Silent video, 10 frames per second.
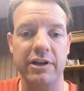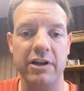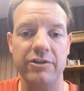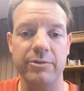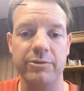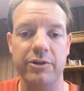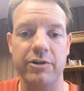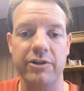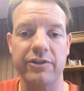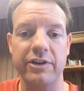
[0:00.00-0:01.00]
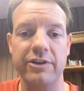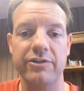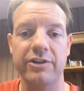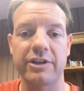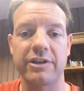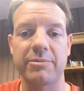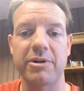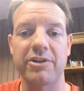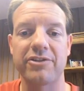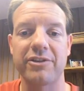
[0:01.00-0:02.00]
classrooms across the district in the
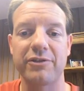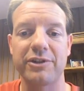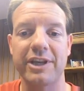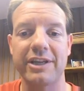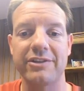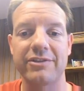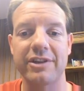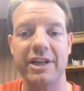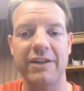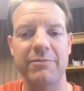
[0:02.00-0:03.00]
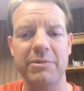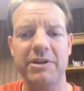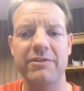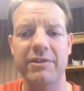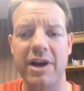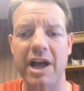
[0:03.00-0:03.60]
past several days and have been